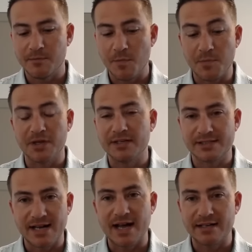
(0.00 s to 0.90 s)
but
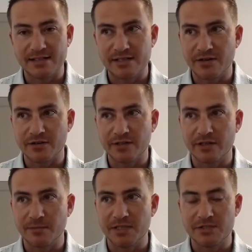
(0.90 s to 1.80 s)
it's not necessarily
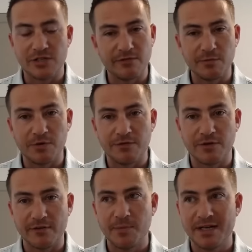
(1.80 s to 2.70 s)
going to be achievable
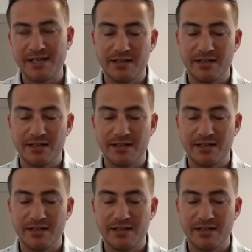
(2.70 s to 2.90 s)
for everybody,